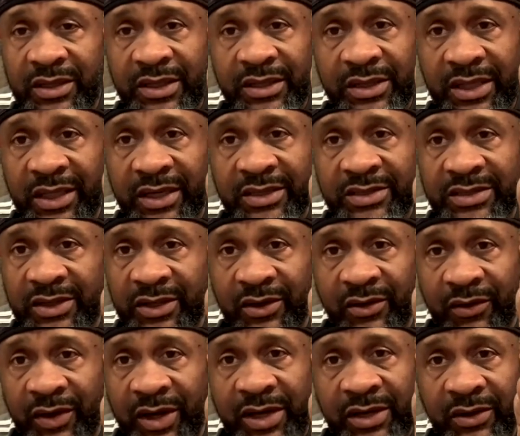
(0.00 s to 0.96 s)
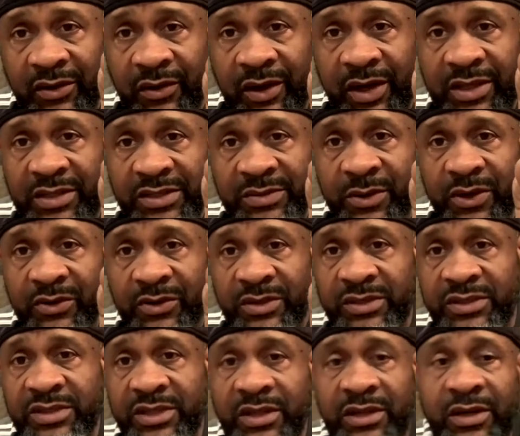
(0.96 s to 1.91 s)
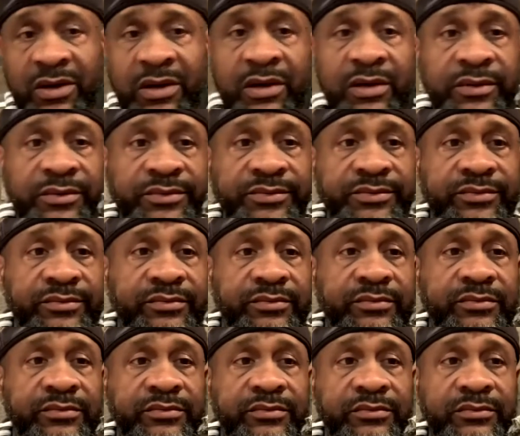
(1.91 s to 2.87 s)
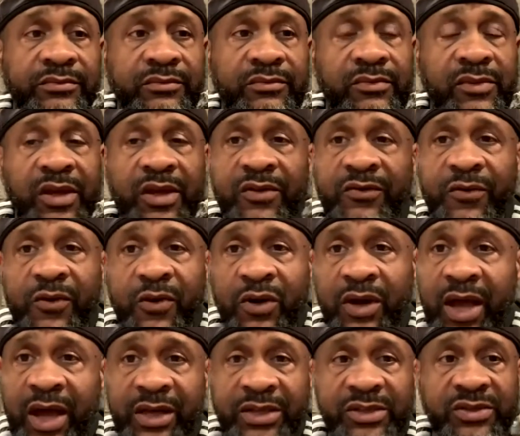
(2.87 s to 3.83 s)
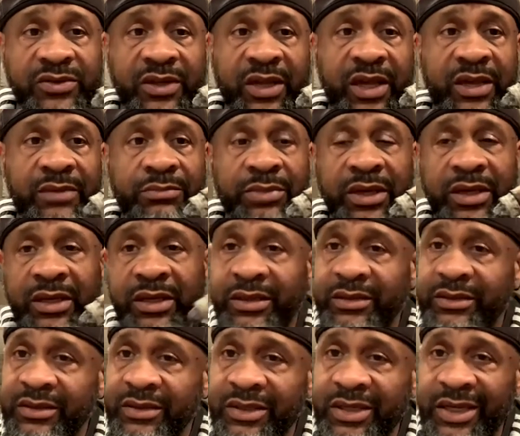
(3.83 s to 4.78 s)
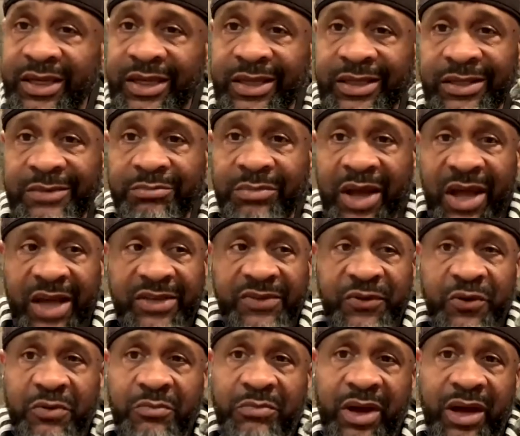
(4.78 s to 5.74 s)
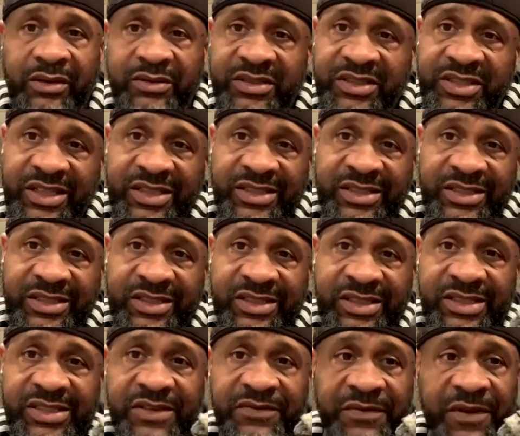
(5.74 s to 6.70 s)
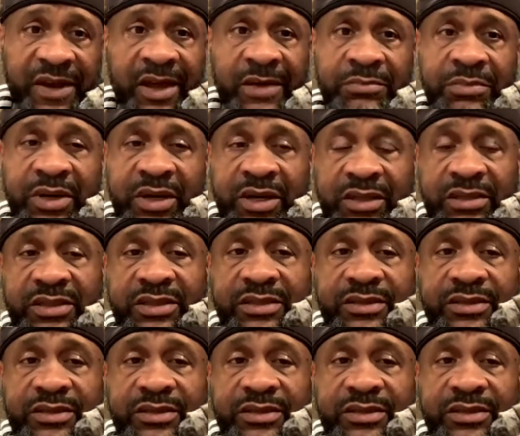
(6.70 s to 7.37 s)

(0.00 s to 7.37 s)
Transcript: That is a great, great smoking cigar. Four dollars, you can't beat it. You can get the box for about 60, 65 bucks.